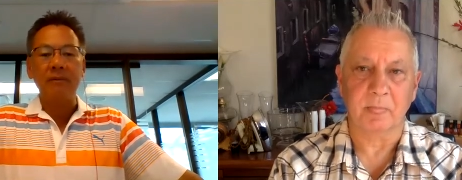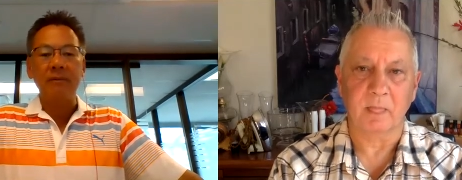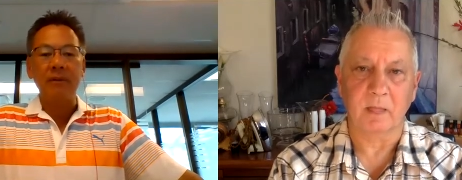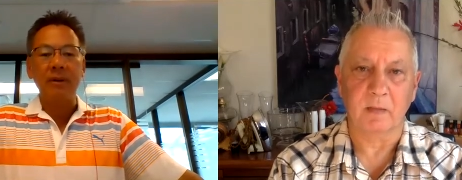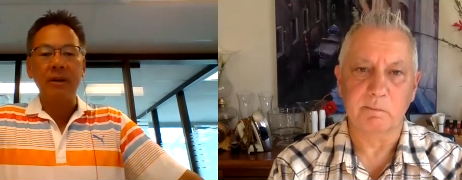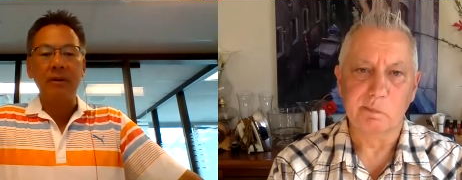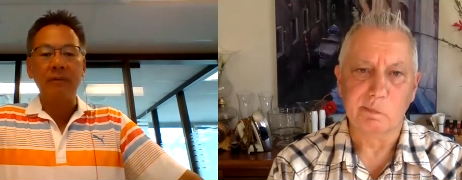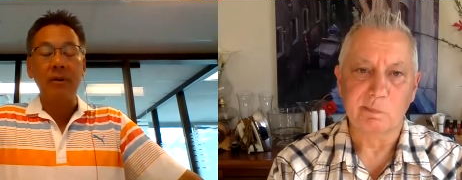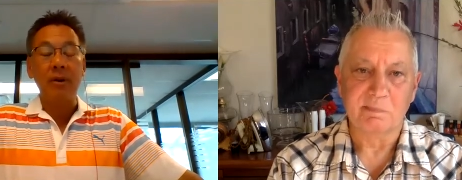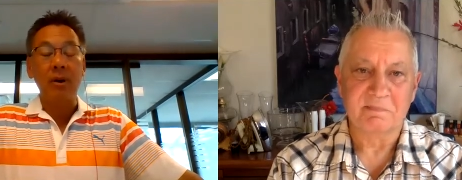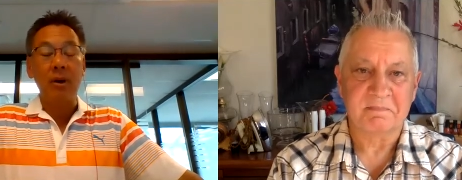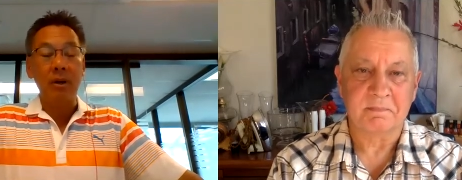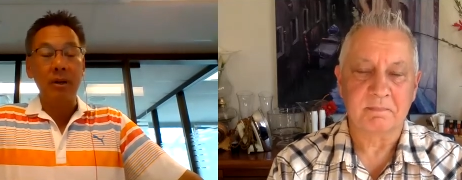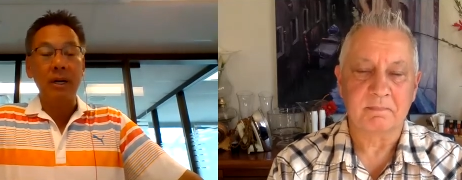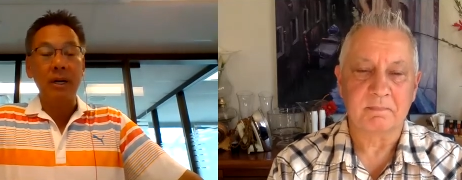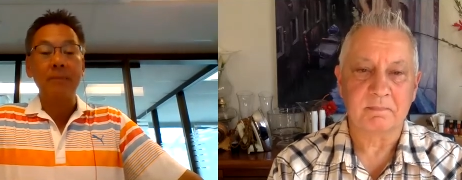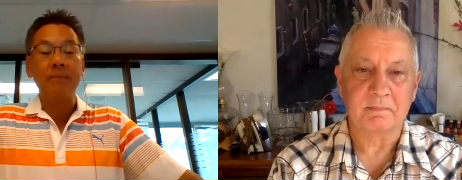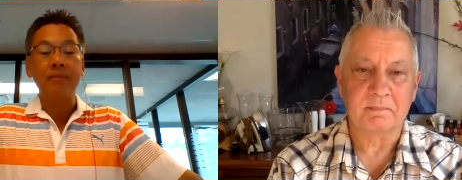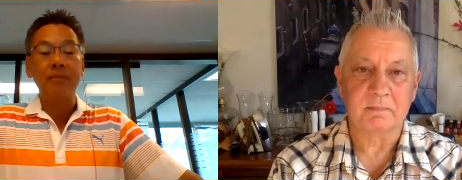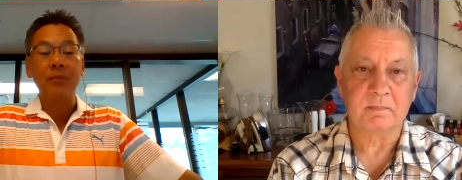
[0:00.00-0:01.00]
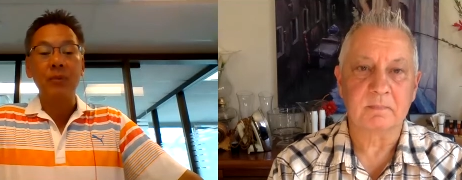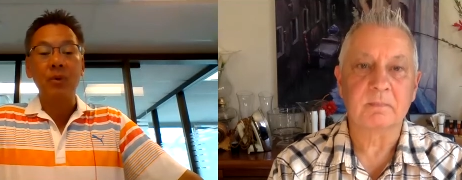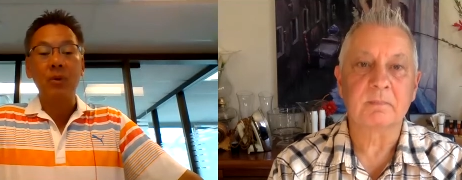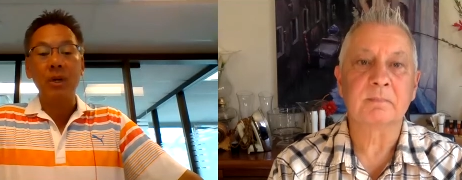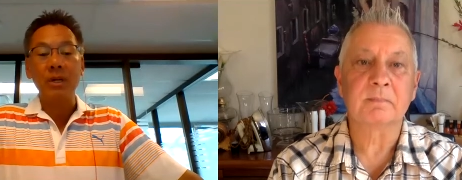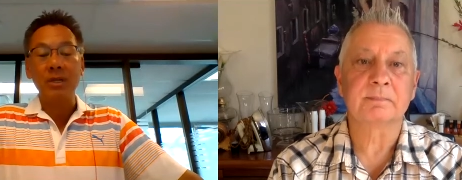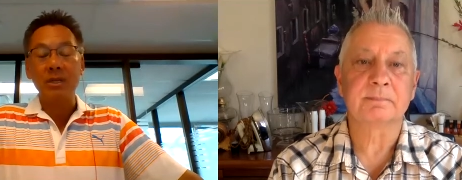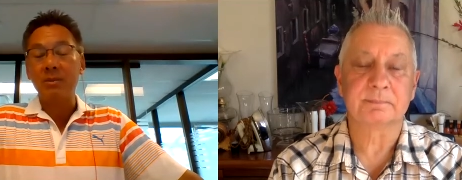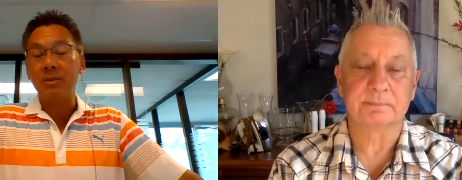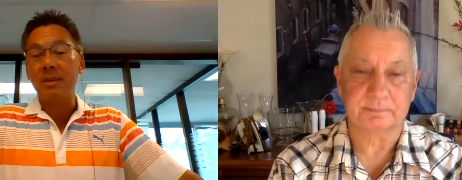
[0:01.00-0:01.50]
Speaker 1: have gone up quite
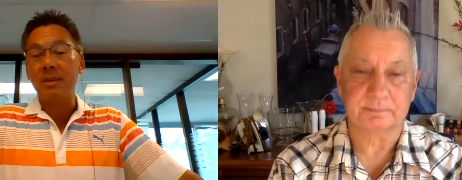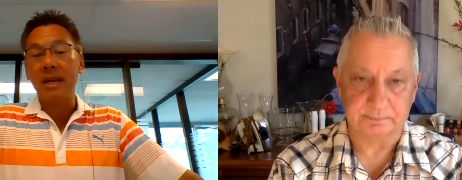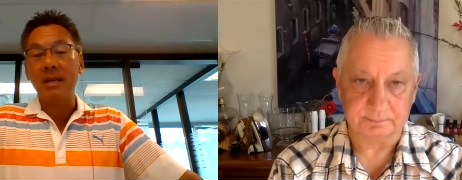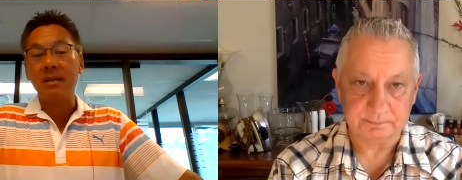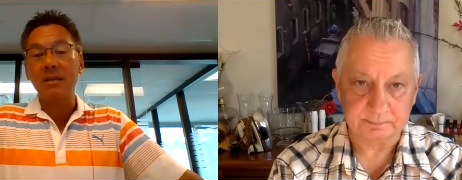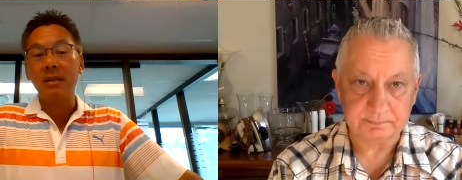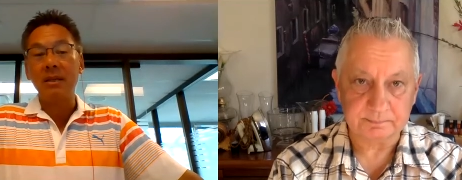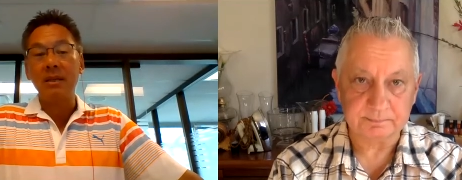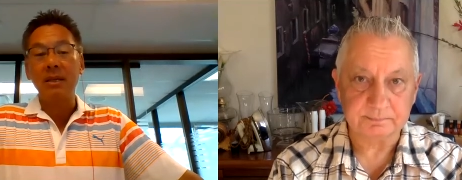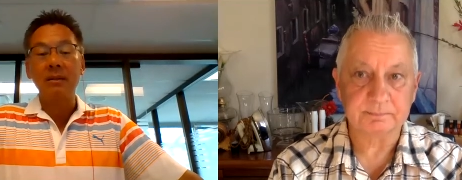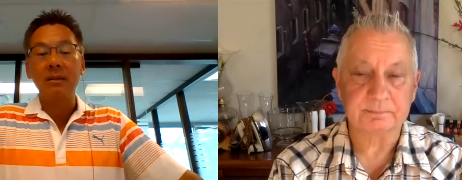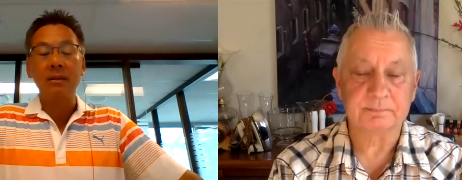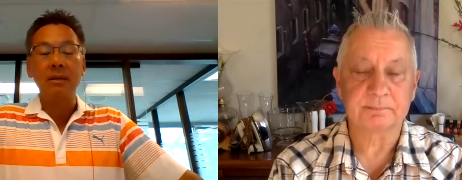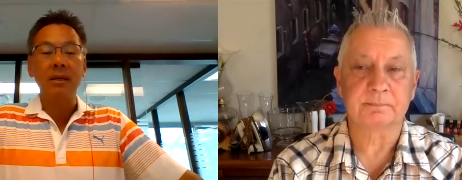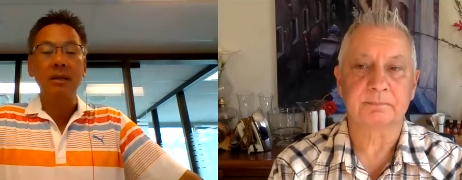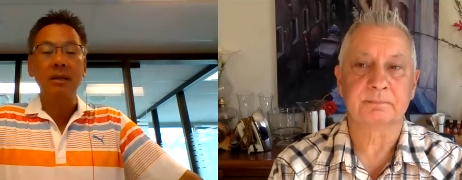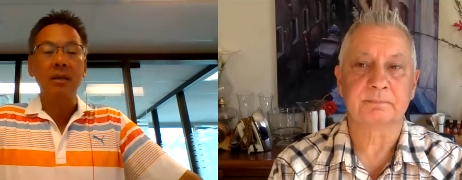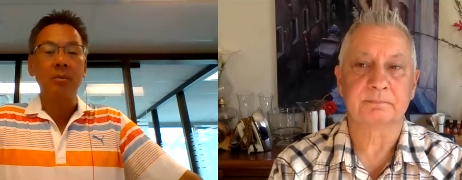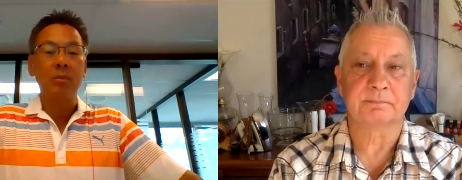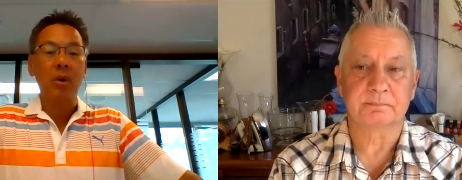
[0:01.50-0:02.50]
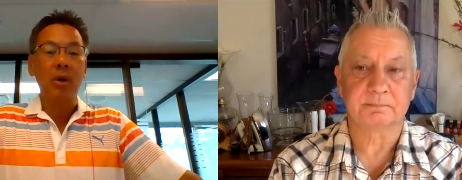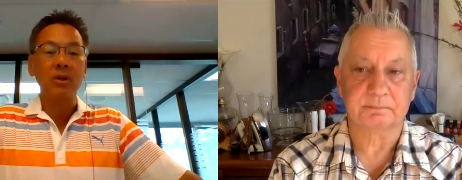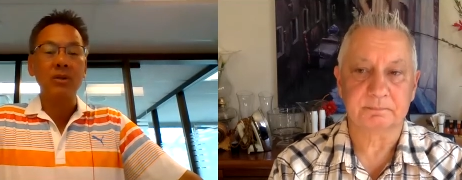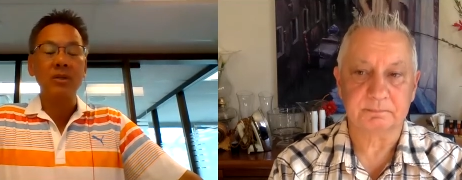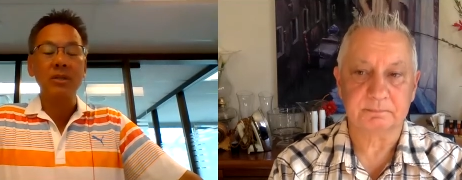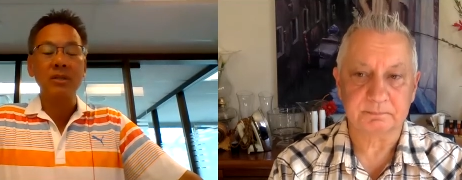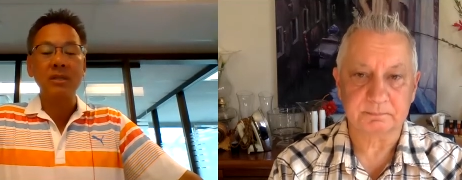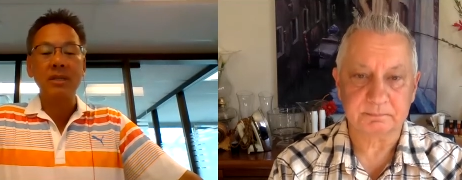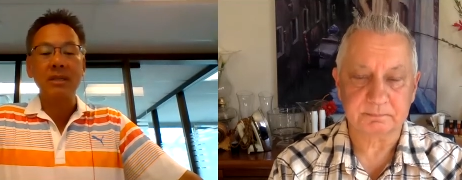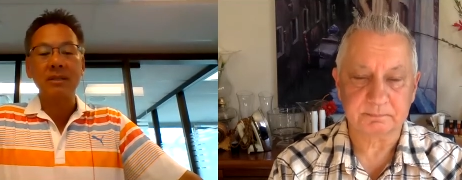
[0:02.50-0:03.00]
substantially and the, and the
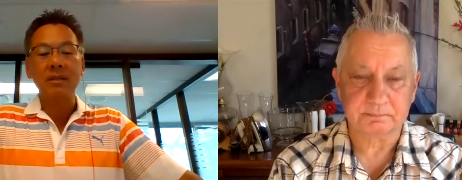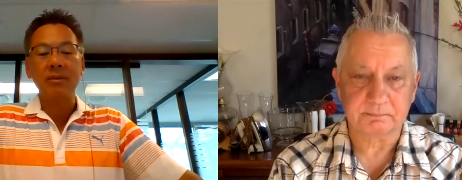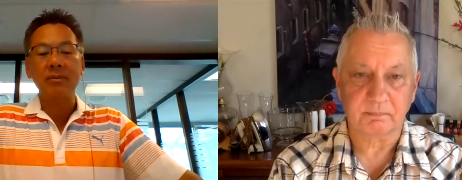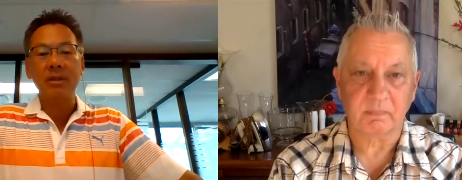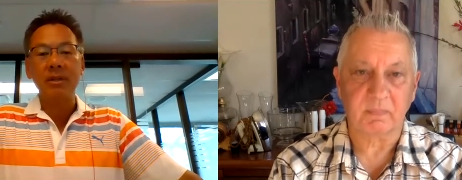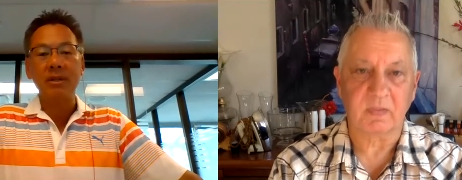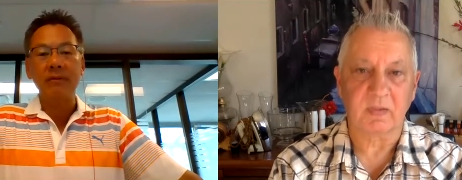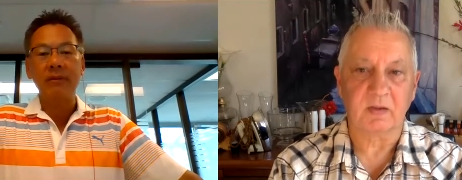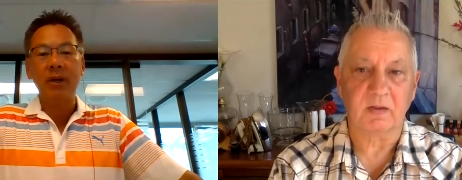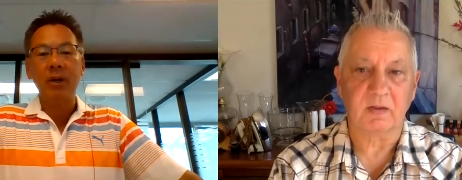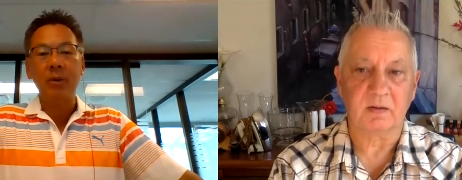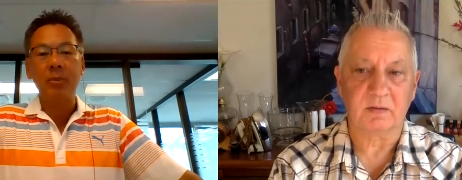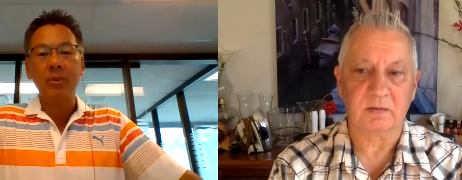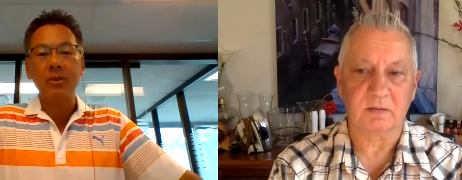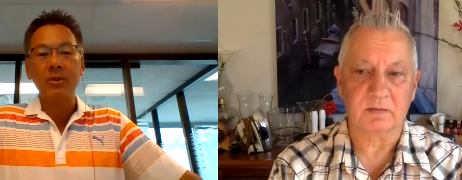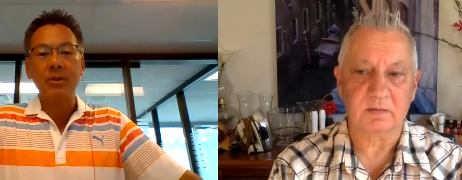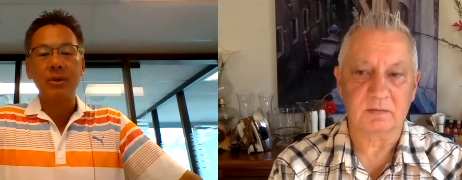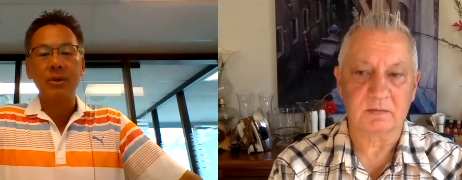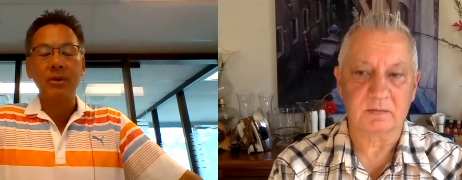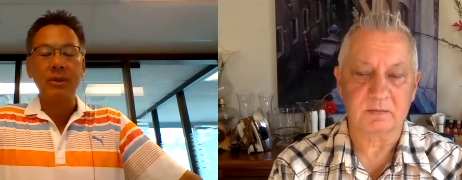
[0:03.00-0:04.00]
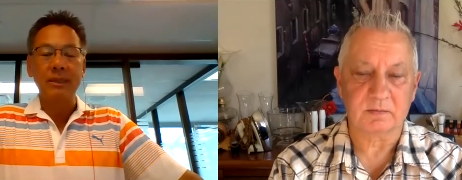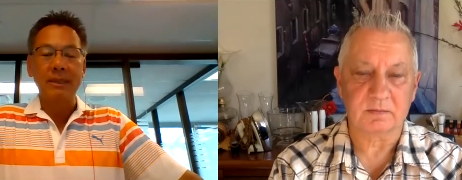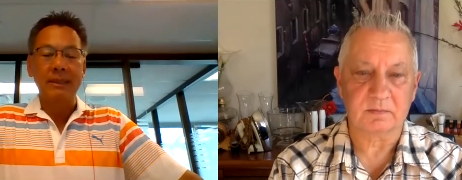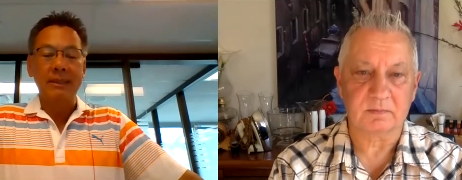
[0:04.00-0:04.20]
margins that some of the developers are,